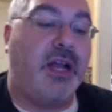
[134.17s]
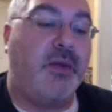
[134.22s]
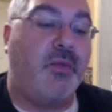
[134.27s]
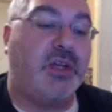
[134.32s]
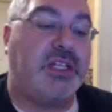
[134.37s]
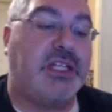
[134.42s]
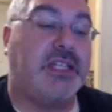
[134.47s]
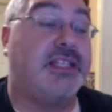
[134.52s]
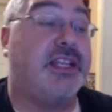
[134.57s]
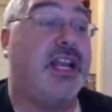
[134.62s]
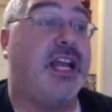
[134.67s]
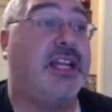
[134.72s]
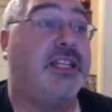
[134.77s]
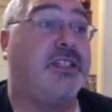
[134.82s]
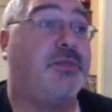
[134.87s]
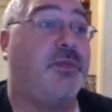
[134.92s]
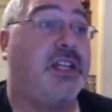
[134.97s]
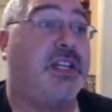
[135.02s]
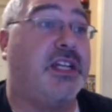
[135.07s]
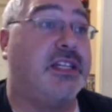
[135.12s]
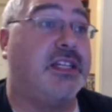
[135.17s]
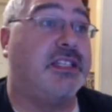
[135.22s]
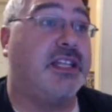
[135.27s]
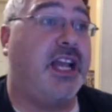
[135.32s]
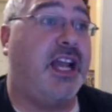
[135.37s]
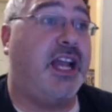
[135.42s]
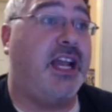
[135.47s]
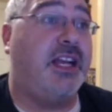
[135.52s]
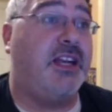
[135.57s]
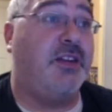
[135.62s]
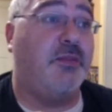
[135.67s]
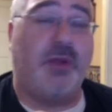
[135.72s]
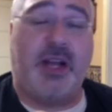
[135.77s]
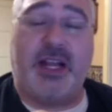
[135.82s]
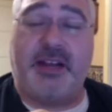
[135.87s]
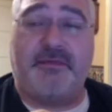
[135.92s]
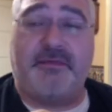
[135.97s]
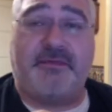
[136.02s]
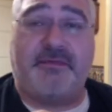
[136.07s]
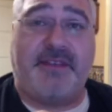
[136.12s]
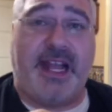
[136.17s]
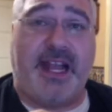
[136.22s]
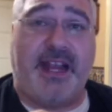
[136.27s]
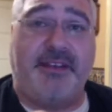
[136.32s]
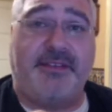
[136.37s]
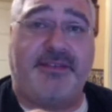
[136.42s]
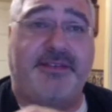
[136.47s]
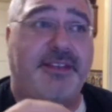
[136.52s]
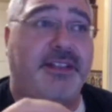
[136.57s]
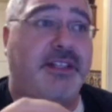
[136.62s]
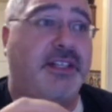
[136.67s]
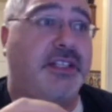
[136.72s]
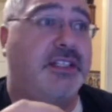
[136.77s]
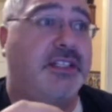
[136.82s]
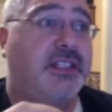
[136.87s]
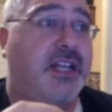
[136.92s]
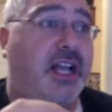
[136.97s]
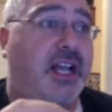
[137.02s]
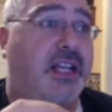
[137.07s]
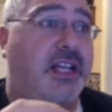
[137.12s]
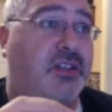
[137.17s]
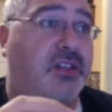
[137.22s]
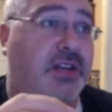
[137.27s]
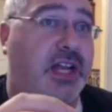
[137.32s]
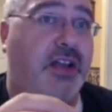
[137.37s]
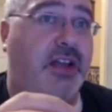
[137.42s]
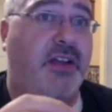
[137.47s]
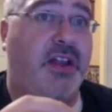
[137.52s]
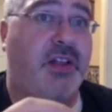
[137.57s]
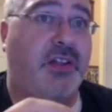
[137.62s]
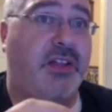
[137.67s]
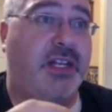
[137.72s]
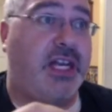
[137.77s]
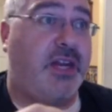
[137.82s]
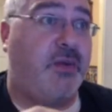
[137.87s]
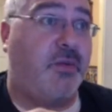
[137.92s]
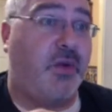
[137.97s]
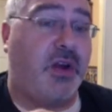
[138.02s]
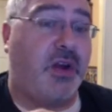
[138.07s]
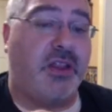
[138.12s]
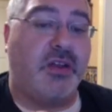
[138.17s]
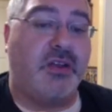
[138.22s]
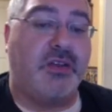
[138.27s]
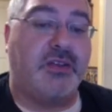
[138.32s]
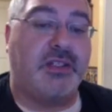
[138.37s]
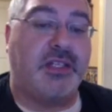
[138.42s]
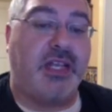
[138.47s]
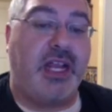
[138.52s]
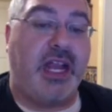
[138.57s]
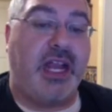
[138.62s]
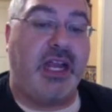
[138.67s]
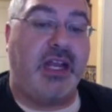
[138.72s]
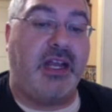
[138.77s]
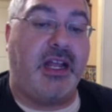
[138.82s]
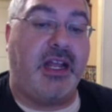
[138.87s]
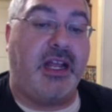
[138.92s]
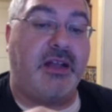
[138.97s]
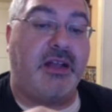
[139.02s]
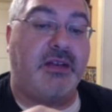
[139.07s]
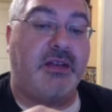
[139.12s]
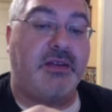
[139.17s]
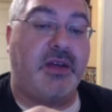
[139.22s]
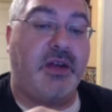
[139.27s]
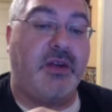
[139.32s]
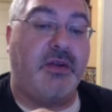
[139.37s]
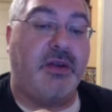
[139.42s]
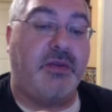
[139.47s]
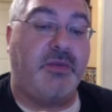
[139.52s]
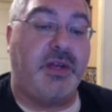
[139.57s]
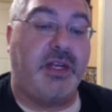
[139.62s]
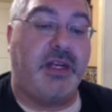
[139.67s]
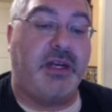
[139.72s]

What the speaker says: which is nice because I didn't want 5. So now I only need one of those, and you know what? We